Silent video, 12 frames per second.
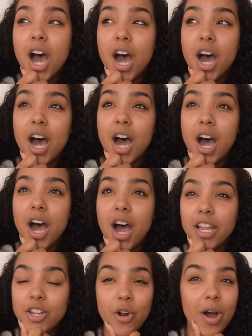uh,
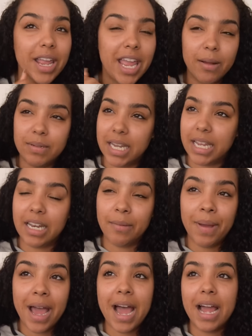you know, I kept taking
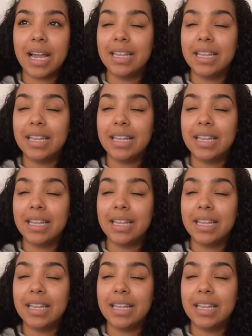him back.